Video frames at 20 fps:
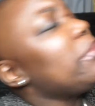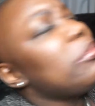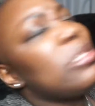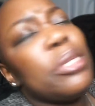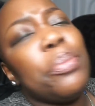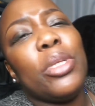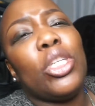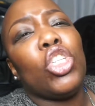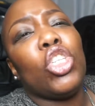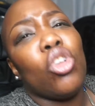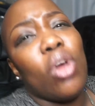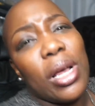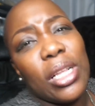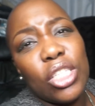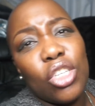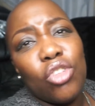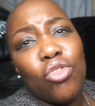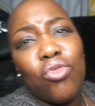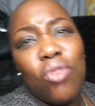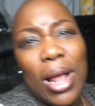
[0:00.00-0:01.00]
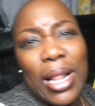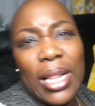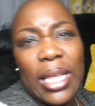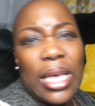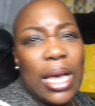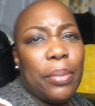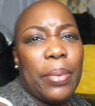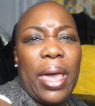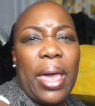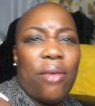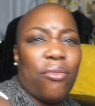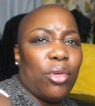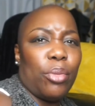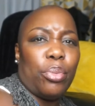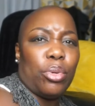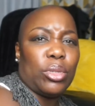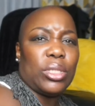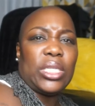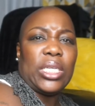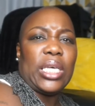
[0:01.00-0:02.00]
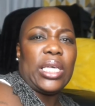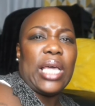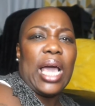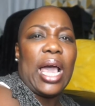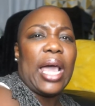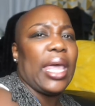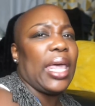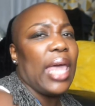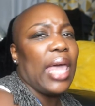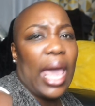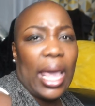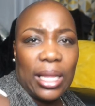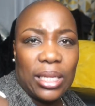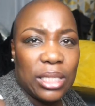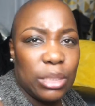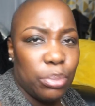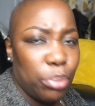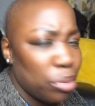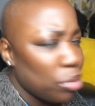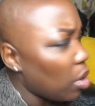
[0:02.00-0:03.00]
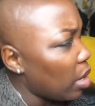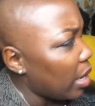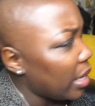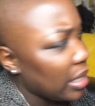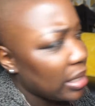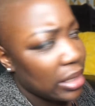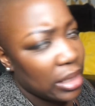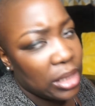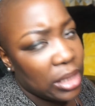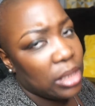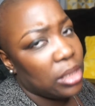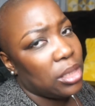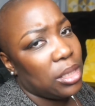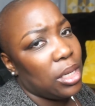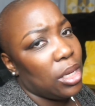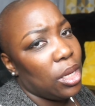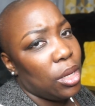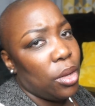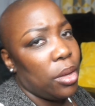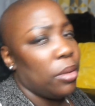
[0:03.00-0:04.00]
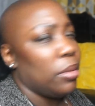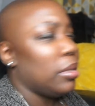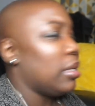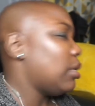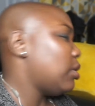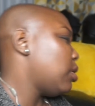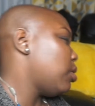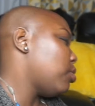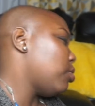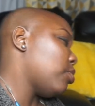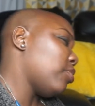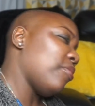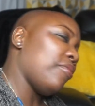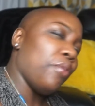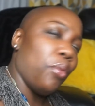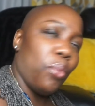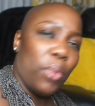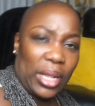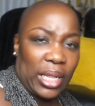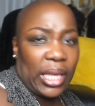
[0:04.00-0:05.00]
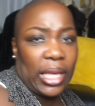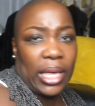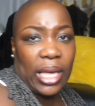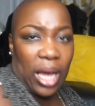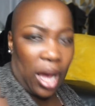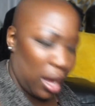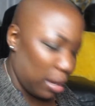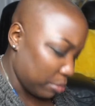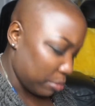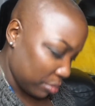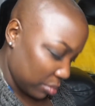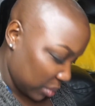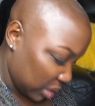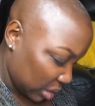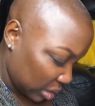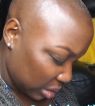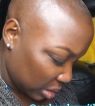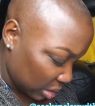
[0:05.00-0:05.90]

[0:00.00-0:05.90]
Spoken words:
to be trying to rally up everybody against Bryce for when he comes.